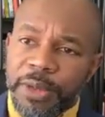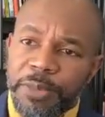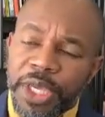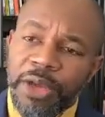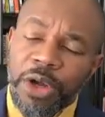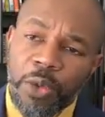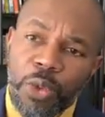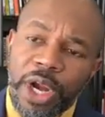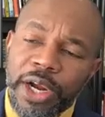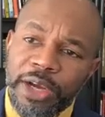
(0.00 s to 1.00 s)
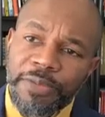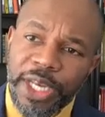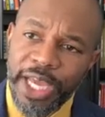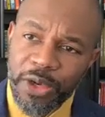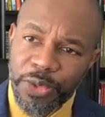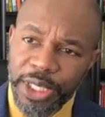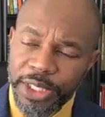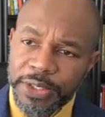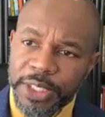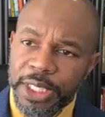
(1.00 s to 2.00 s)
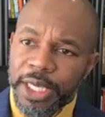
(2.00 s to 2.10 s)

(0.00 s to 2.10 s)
being aware of inequities,